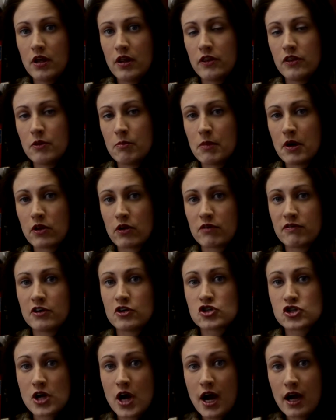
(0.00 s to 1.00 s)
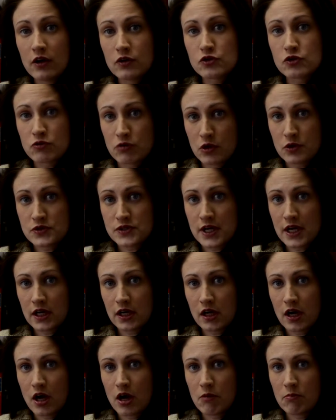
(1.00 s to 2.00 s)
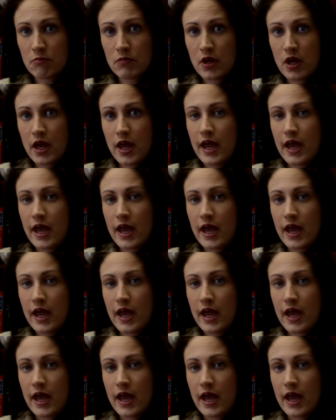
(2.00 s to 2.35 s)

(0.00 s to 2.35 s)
the mother of your child's gross income,